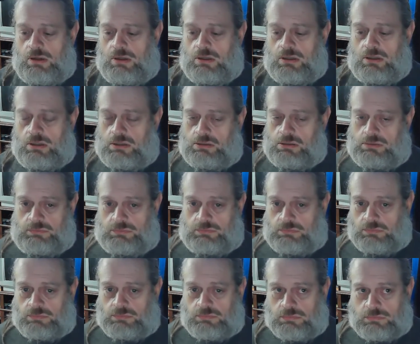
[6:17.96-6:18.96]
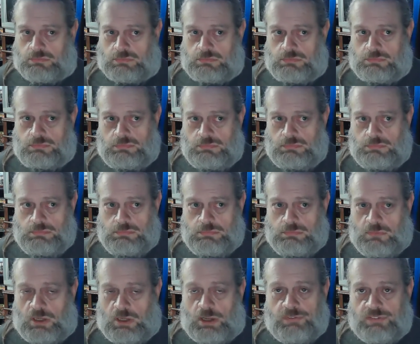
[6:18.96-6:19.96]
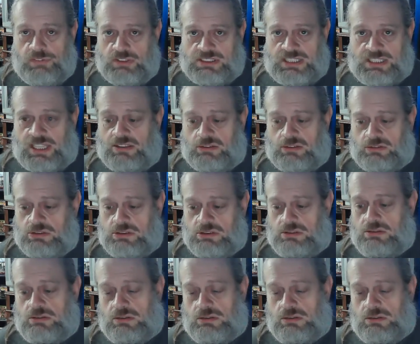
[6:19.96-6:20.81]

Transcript: uh, off the scales.